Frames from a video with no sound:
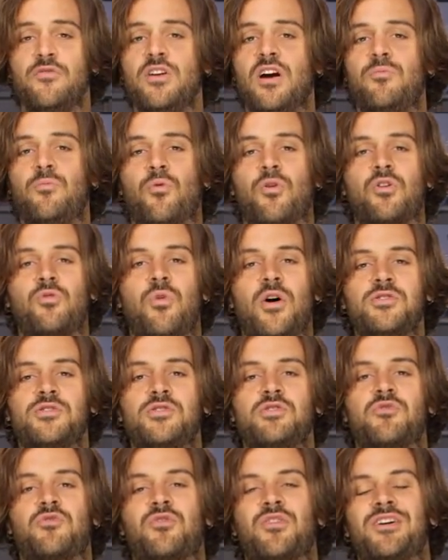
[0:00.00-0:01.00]
If you have more
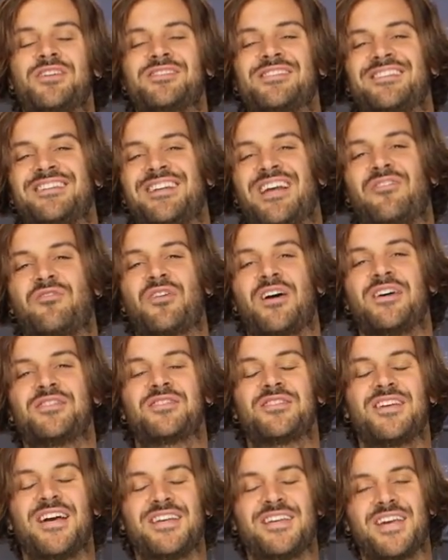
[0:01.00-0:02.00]
questions for us, never
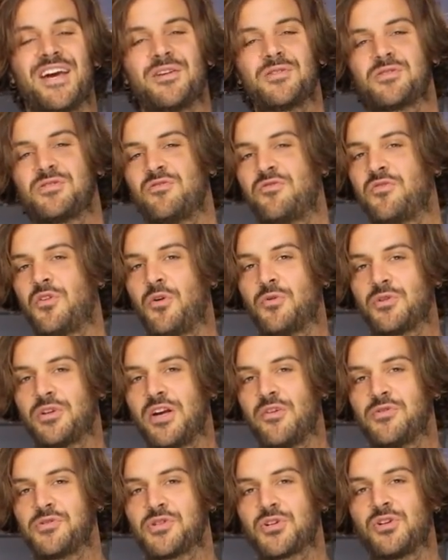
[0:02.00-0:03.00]
hesitate. Get us on the phone,
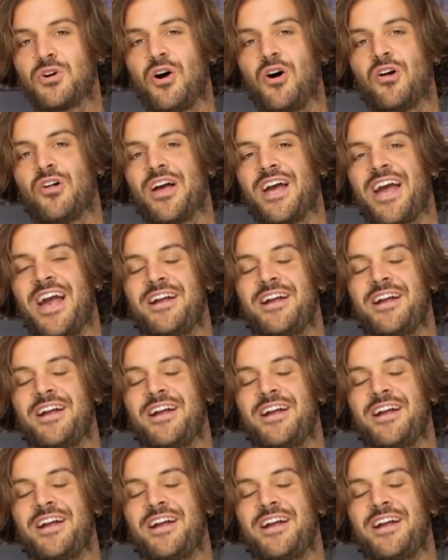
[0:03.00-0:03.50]
give us a call,